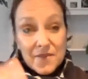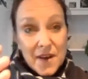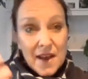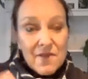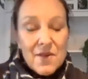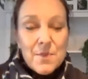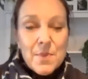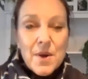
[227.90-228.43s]

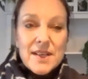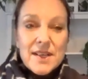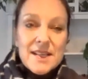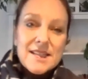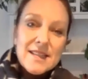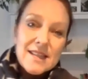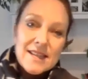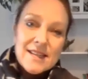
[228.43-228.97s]

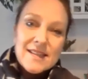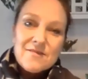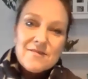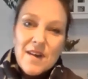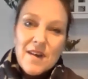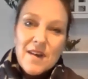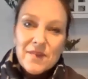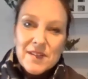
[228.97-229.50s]
everybody's just
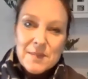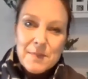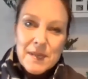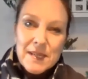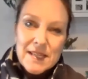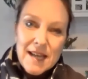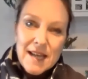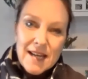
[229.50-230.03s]
reference,
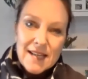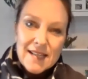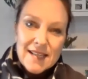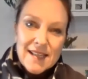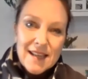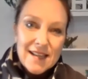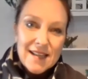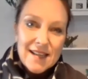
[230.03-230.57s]
Peter and I
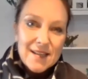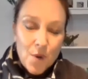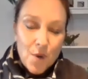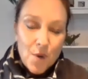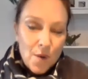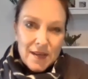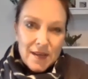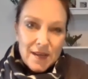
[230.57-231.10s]
discussed
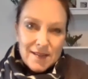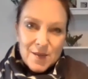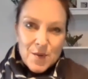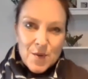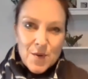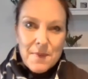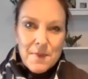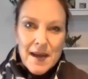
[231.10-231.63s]
what we could
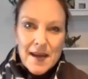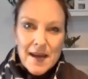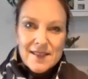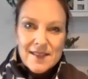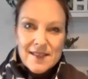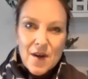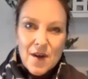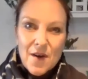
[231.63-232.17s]
talk about
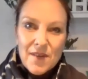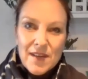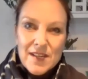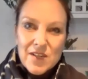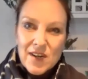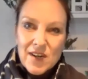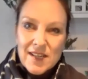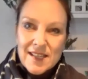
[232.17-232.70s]
of
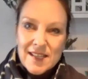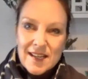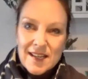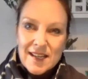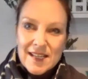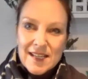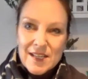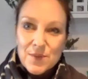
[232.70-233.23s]
interest, and the
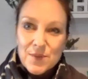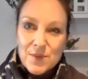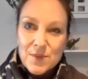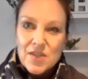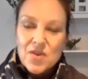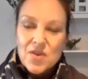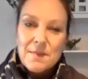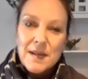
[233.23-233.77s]
list was
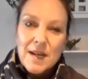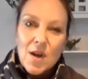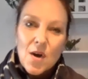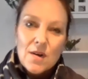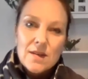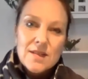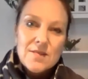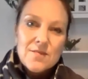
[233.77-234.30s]
extremely
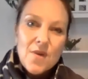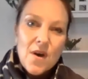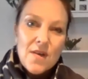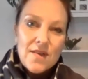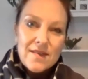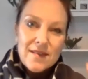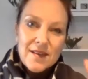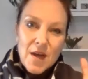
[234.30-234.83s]
long. So
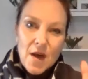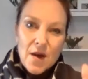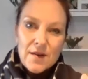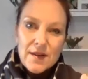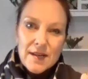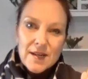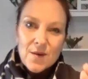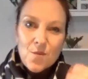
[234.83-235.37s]
rather than
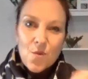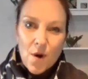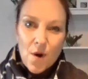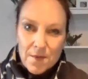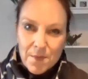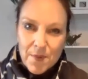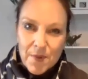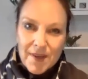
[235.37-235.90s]
hone in on
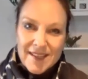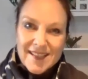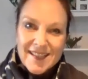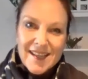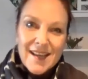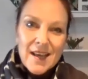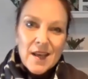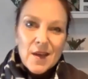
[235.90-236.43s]
one point,
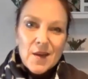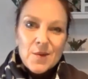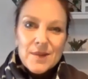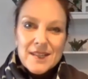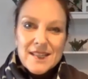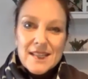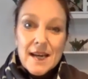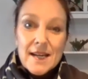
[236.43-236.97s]
we
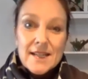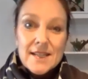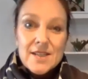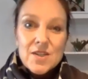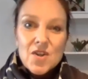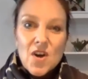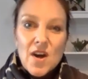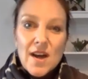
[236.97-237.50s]
decided to
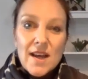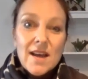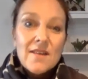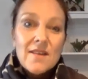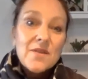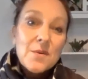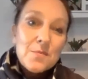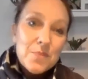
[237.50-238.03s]
try and
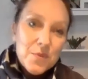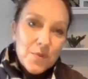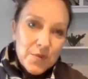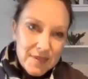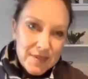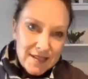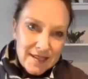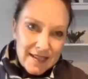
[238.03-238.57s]
cover a
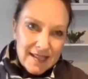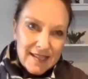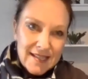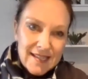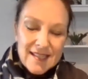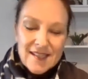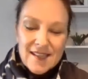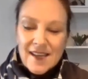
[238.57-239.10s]
broader
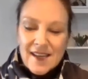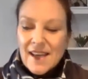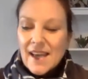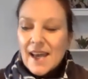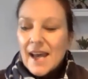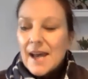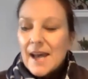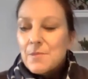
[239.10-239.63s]
list.
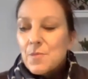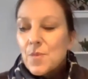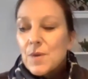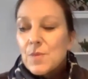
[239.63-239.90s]
We